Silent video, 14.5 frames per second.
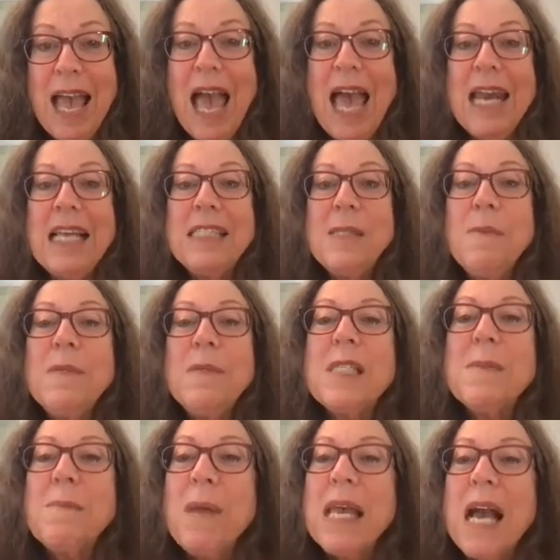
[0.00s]
And
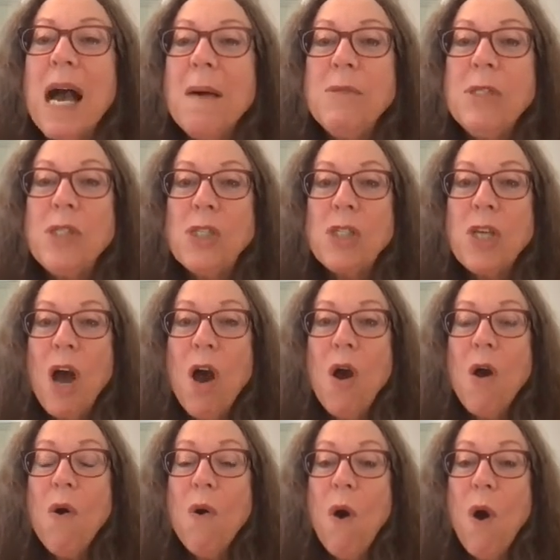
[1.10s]
it's become
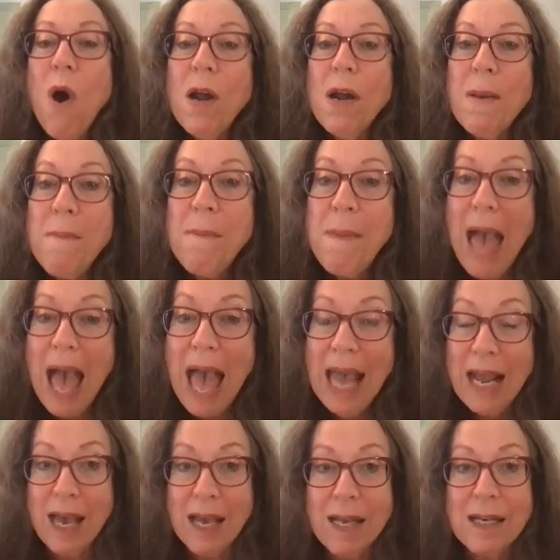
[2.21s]
so
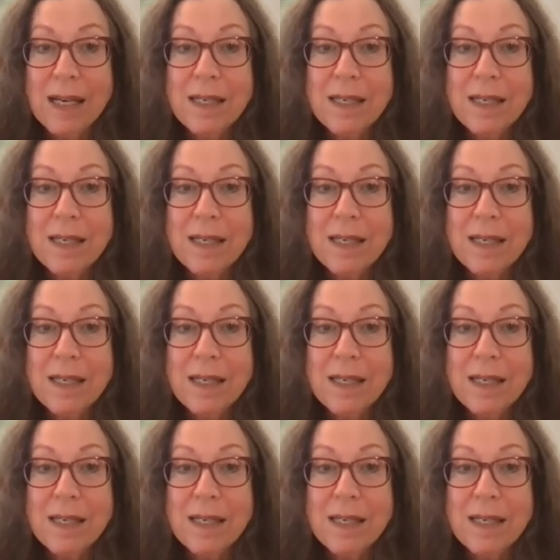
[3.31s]
automatic